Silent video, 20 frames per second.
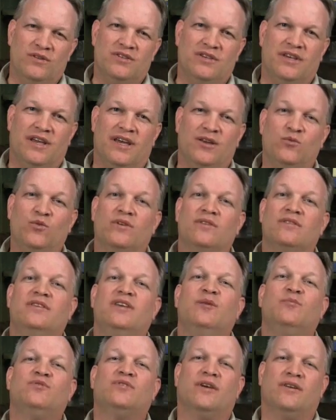once again with
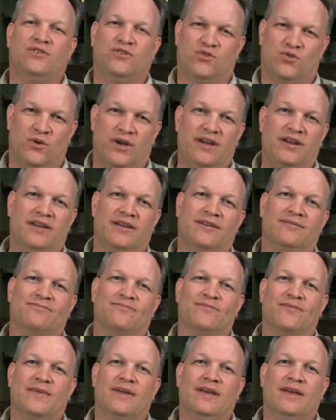tips on trading.
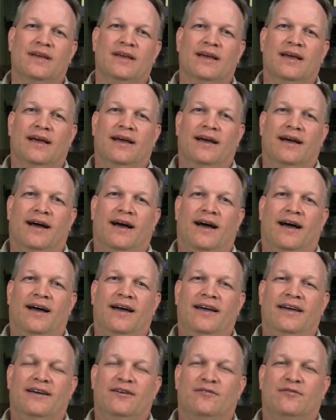
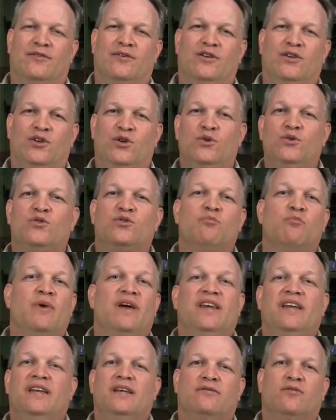I have used
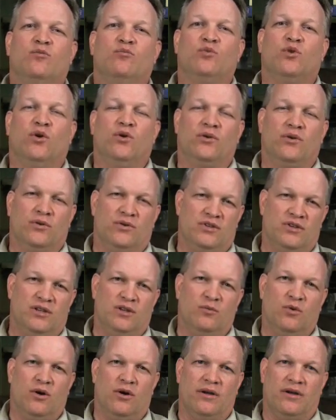many different brokers in
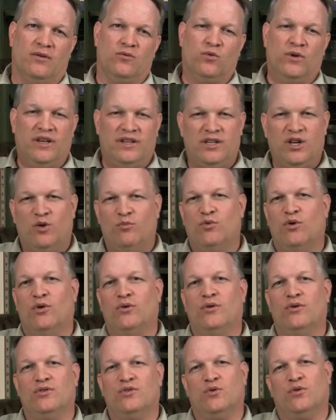the market, retail
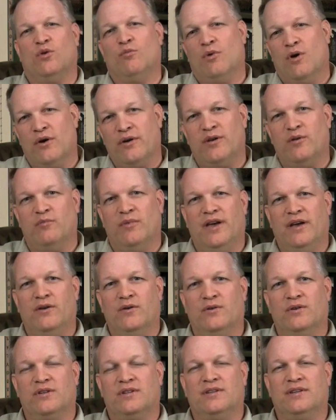brokers or the market
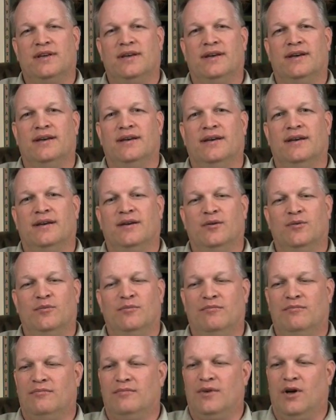makers,
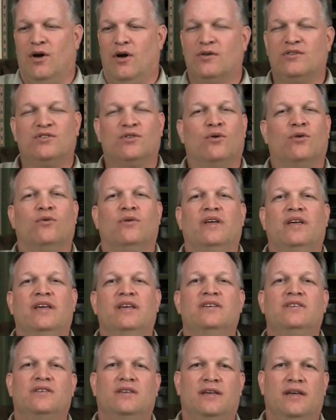also
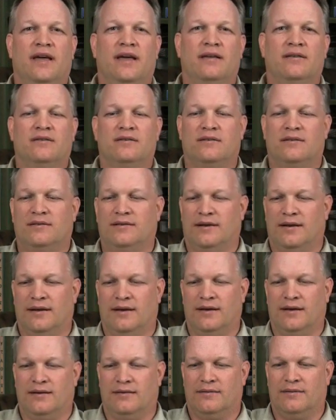
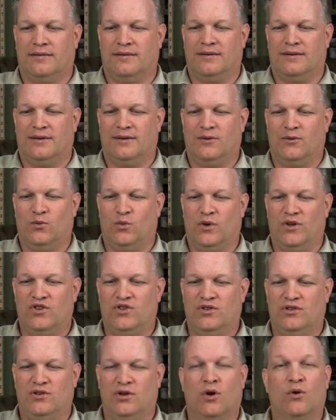ECNs,
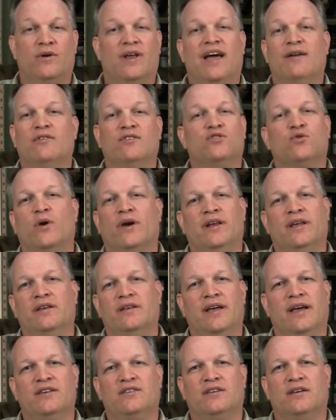which don't have a
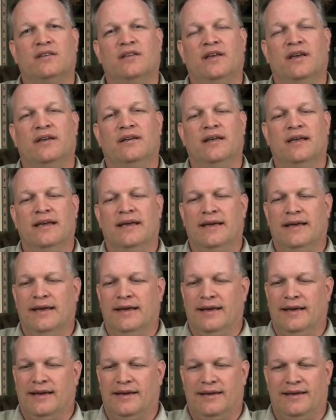trading desk in the end.
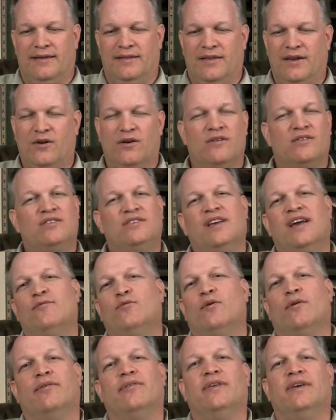There are
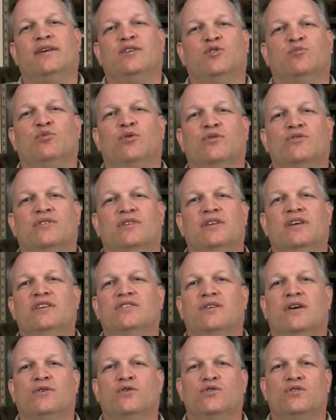several things a person
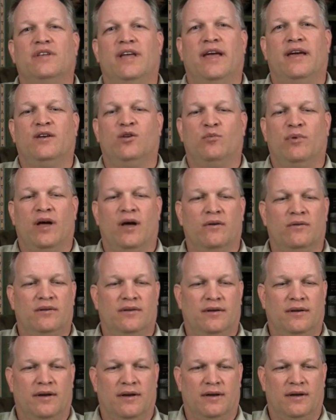needs to understand about
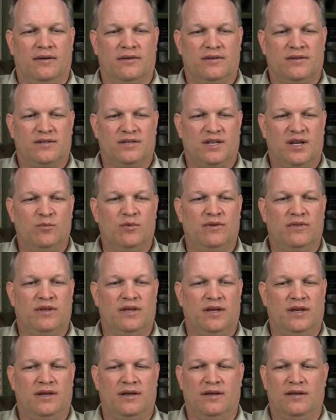some of
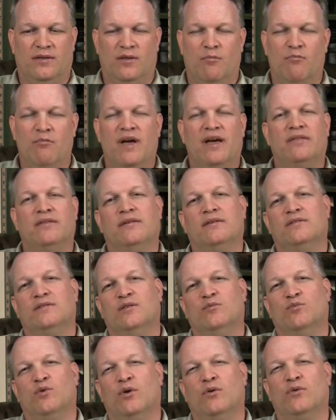the methods
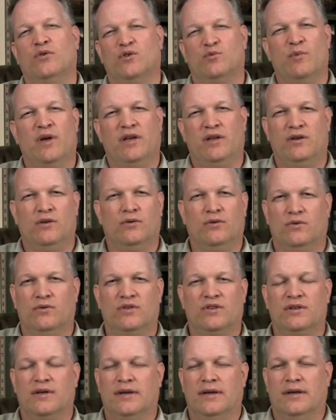that brokers may
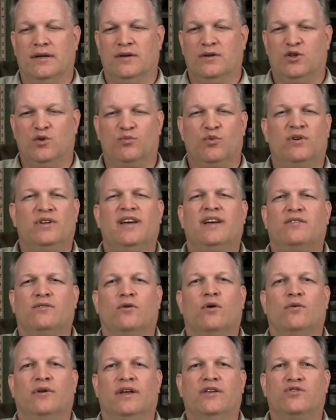use to protect
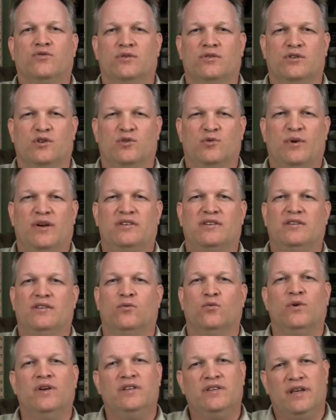their own interest, especially
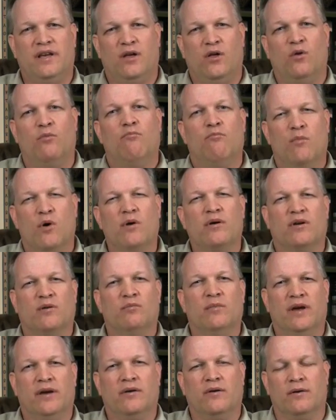the retail
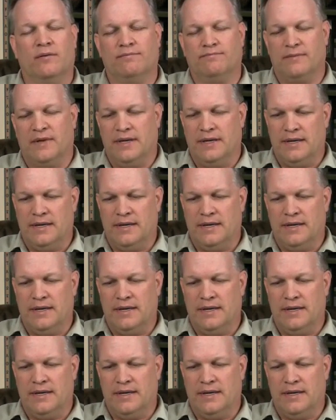market maker.